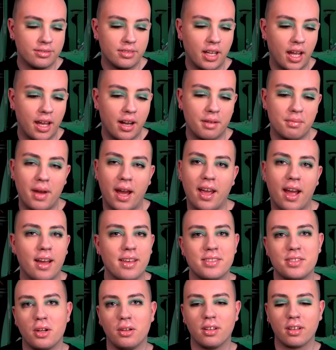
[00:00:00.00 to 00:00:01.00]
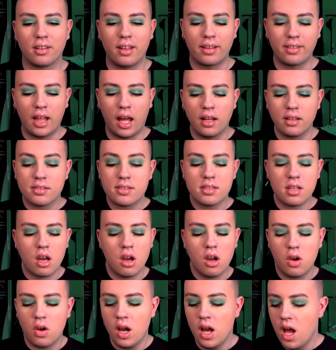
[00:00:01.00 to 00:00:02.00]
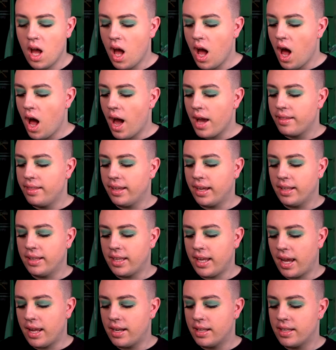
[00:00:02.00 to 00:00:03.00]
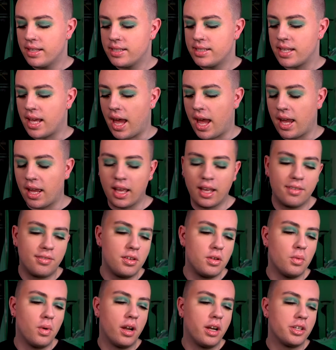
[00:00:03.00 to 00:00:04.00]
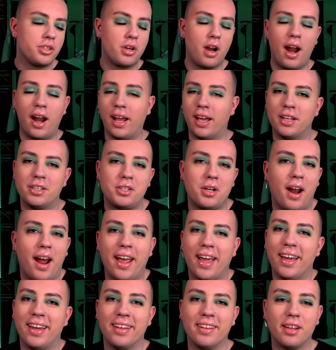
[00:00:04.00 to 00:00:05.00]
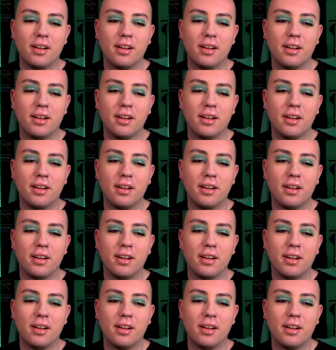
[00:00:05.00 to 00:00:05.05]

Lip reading: And my eyes don't look like that. So I think at the end of the day, if you want to try it, try it.